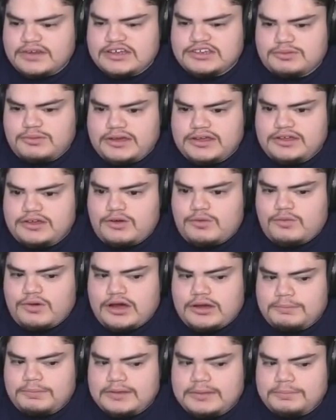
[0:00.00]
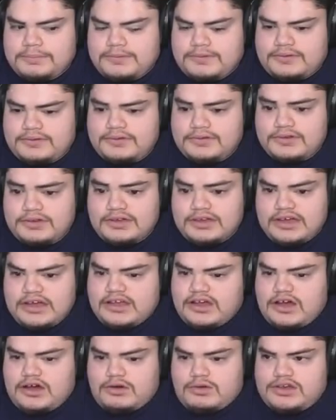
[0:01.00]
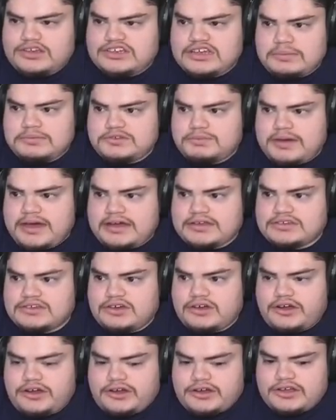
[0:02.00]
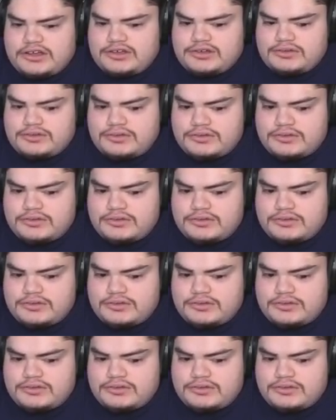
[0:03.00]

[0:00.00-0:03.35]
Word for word: That's why you don't walk people. It always comes back to hurt you.